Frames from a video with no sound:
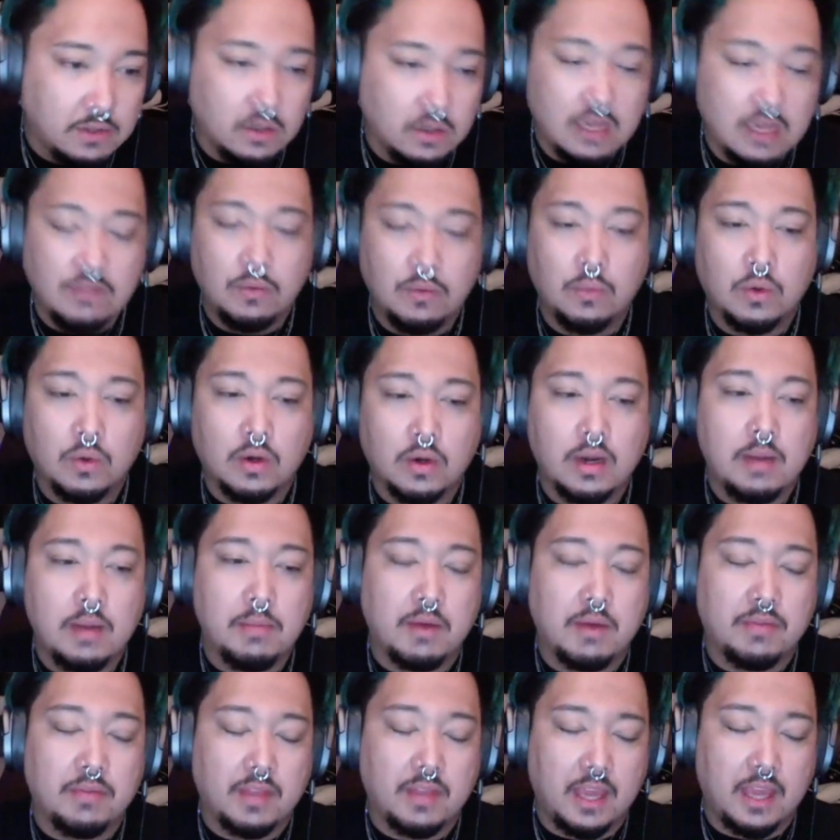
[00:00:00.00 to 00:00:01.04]
Don't even worry
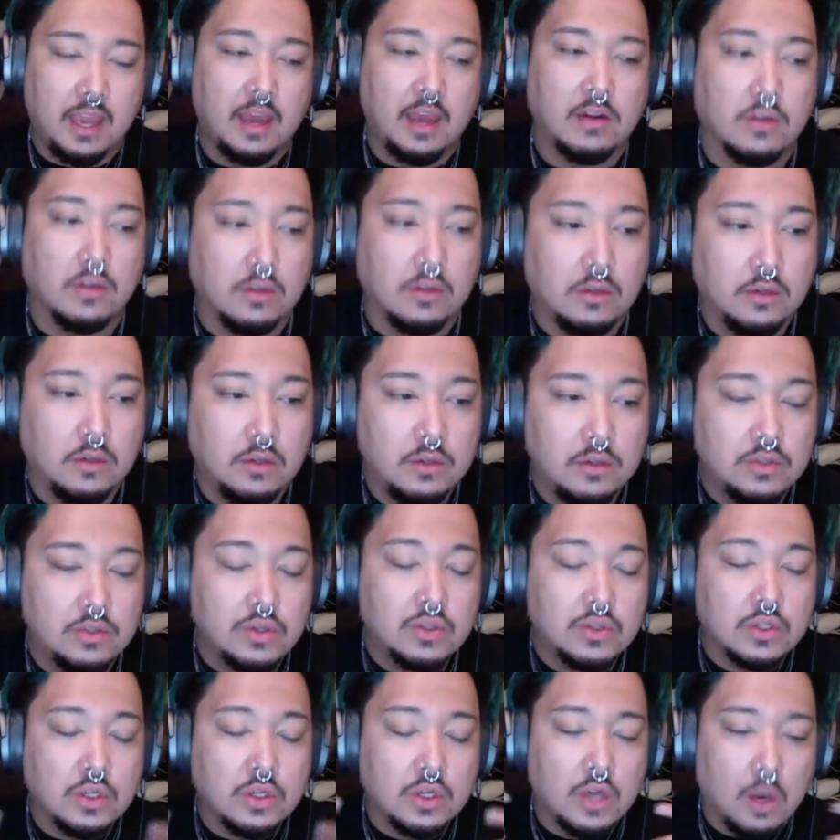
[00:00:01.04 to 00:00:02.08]
about the candle.
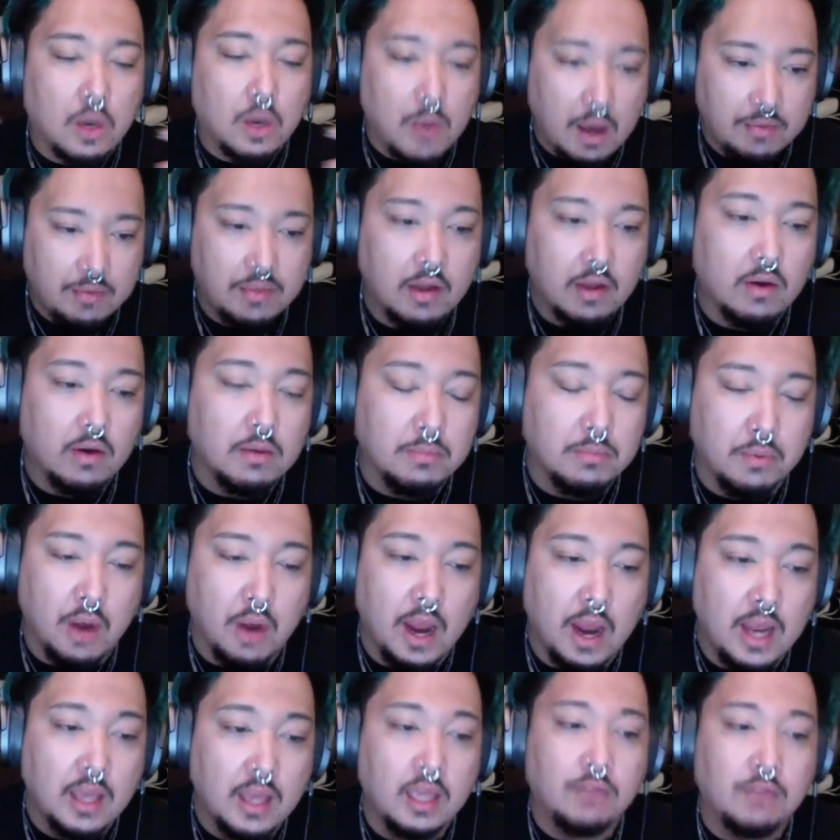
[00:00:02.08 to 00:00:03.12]
Just go out there and
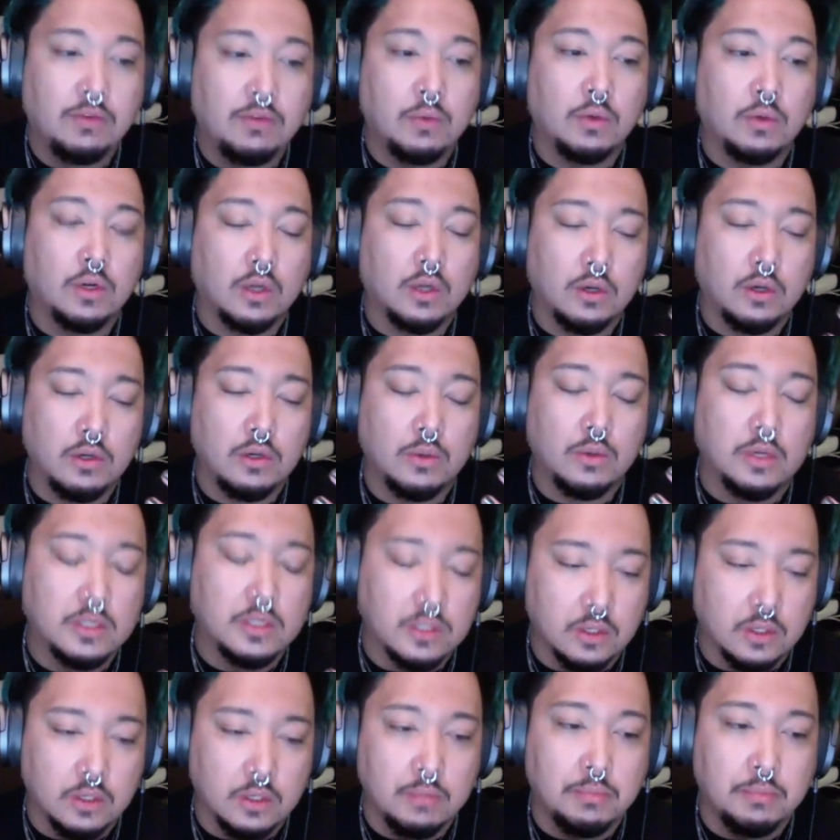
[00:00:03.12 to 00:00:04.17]
pray. If you want to go to a
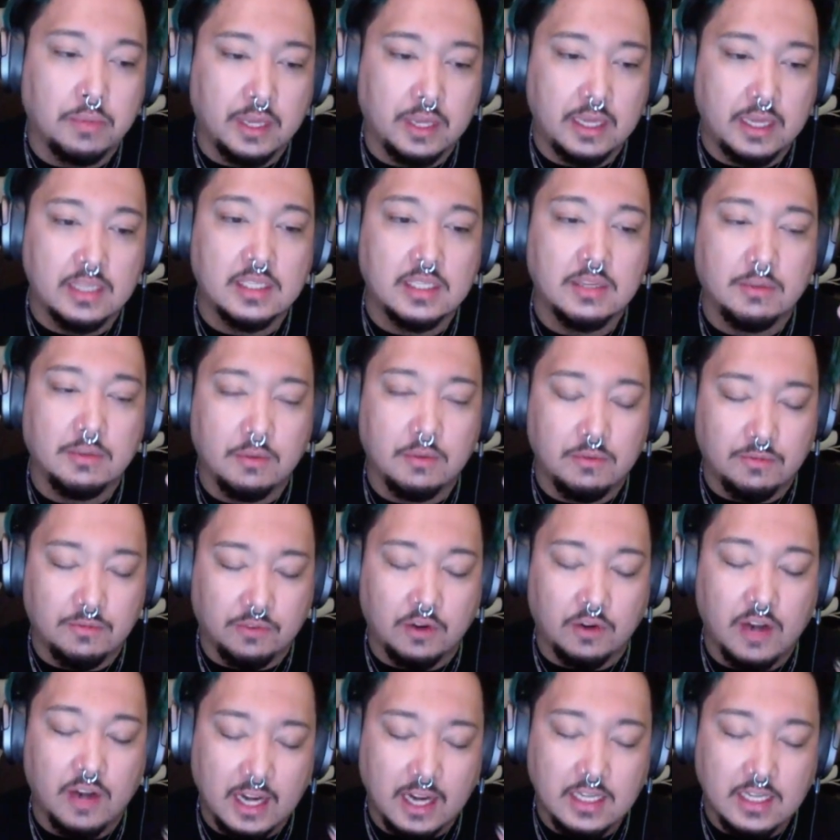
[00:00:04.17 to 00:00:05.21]
certain place
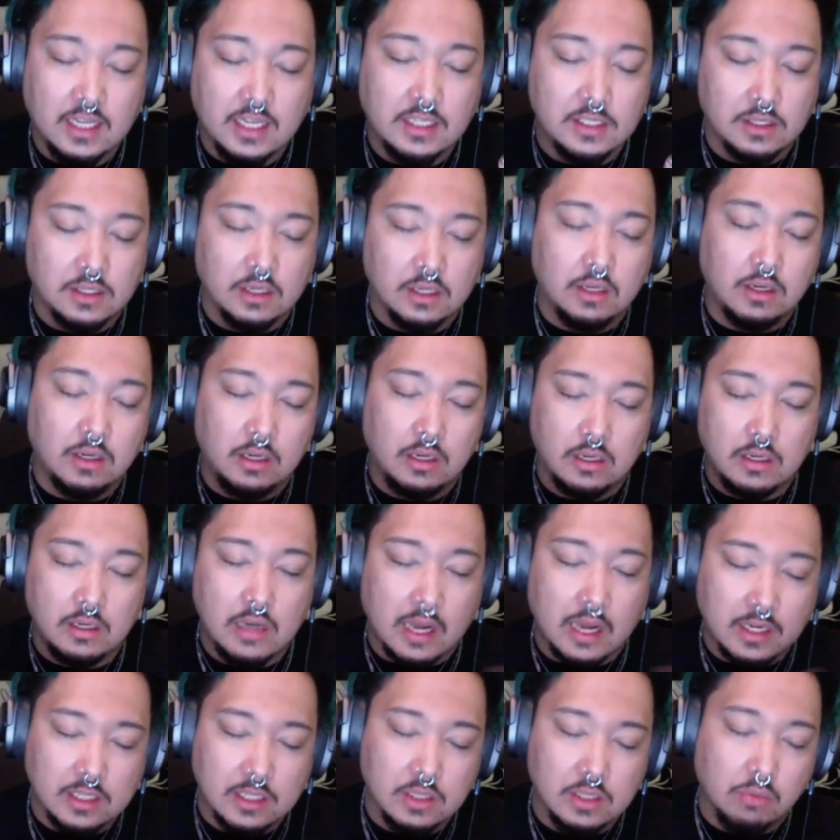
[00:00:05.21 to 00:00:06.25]
for 9 days in
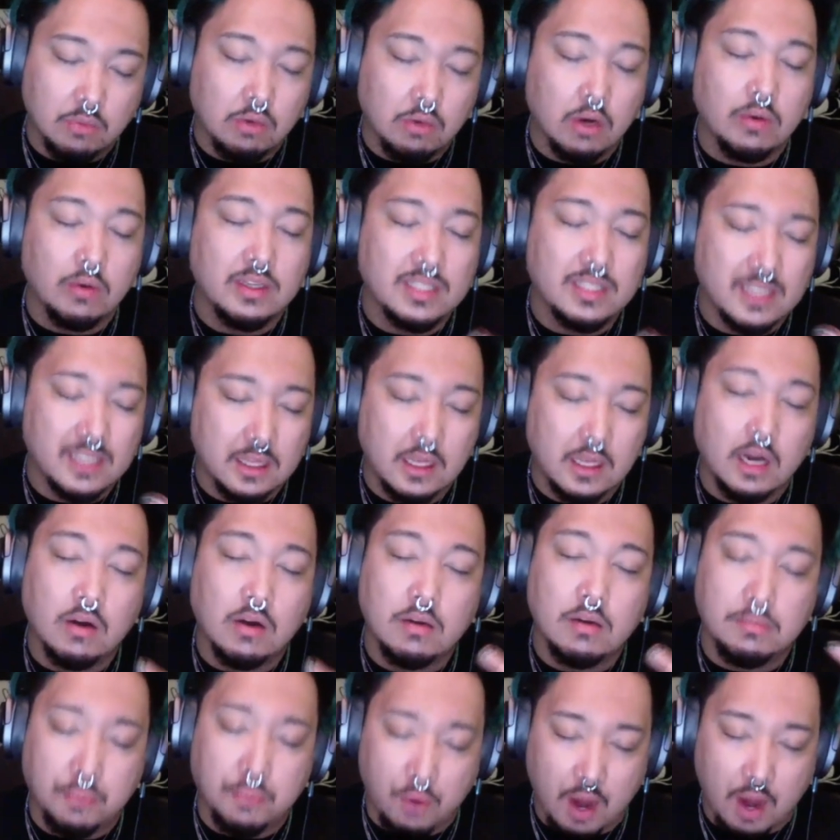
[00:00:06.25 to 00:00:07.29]
a row and sit there
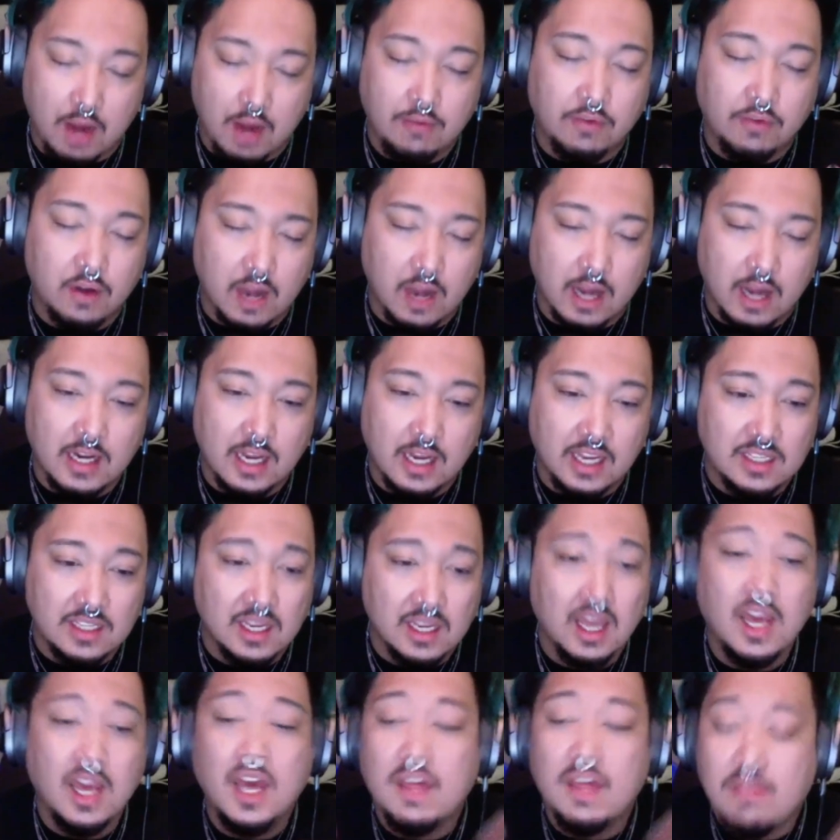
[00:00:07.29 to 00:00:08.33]
and pray for 9 days,
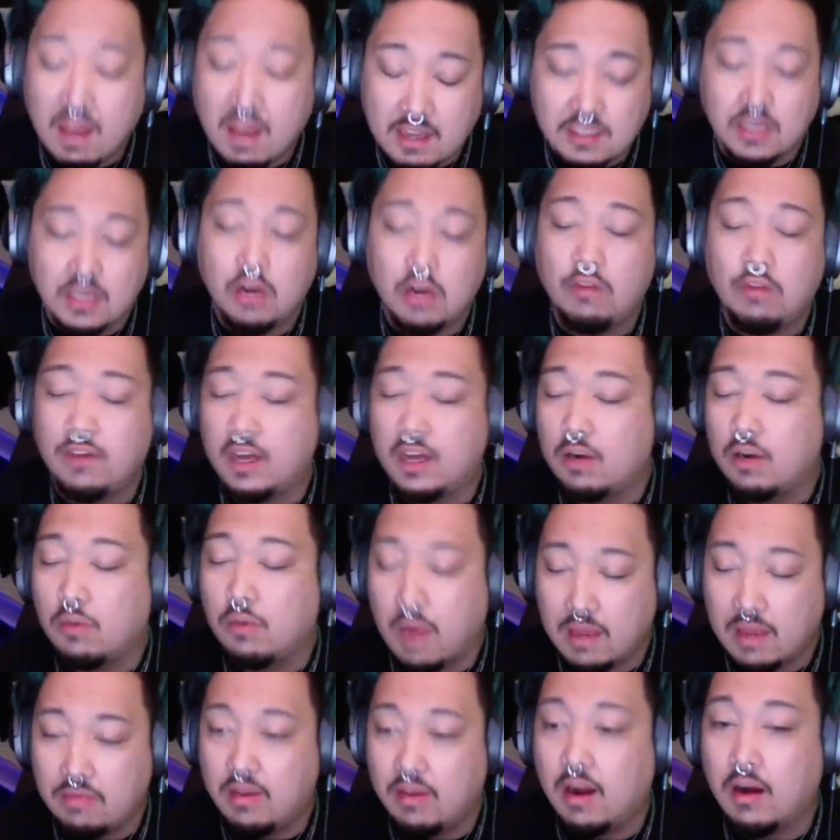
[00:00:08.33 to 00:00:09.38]
that is a novena
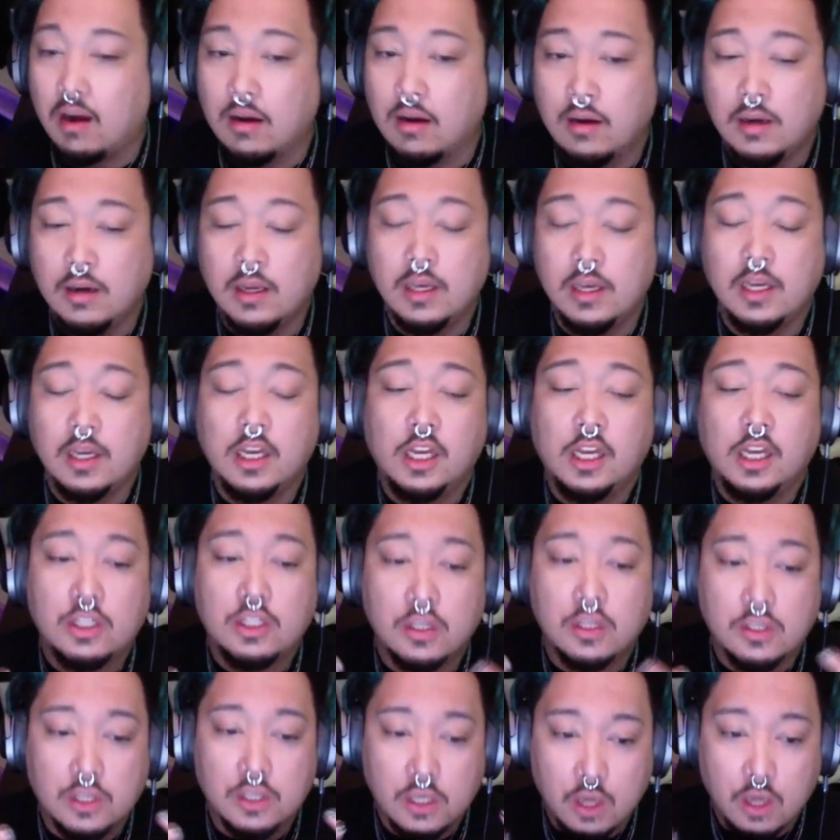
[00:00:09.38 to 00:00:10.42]
right there.
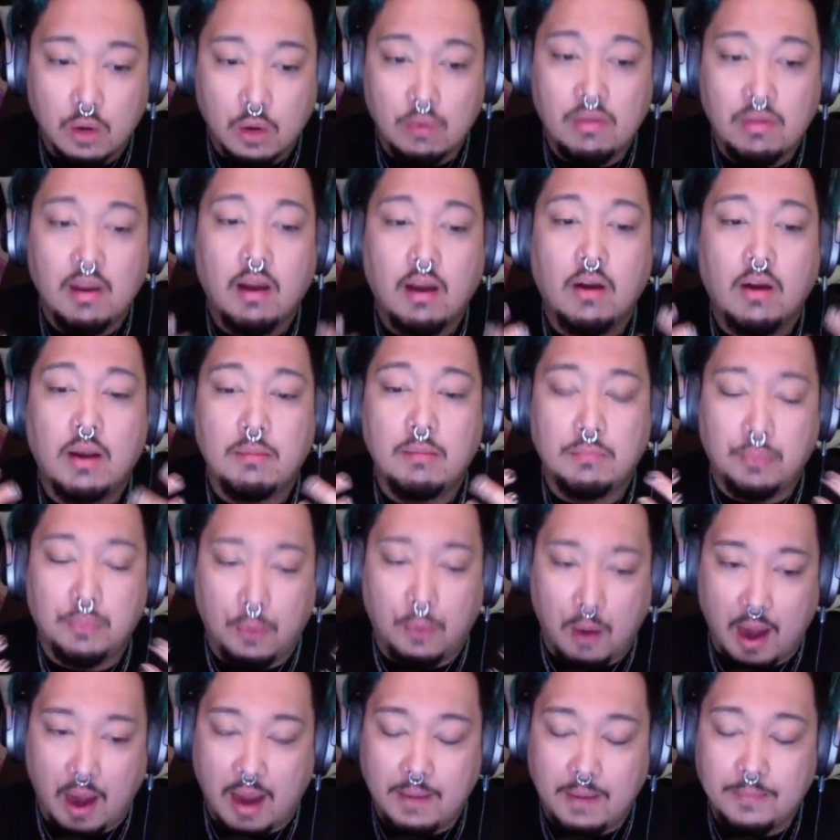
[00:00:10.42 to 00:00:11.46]
Just go there and
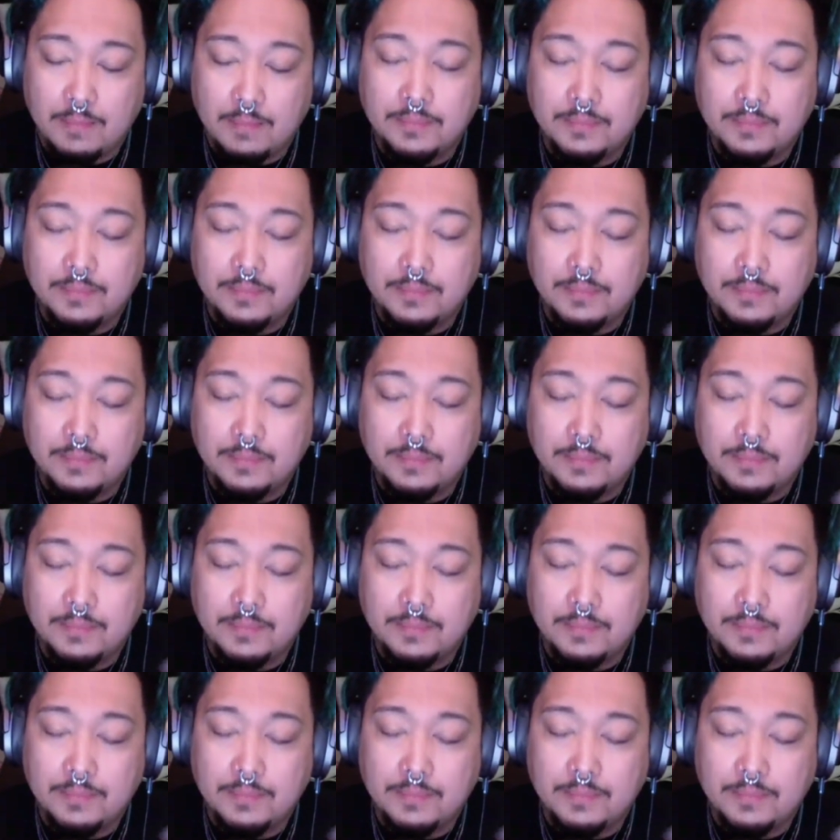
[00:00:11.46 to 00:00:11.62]
pray.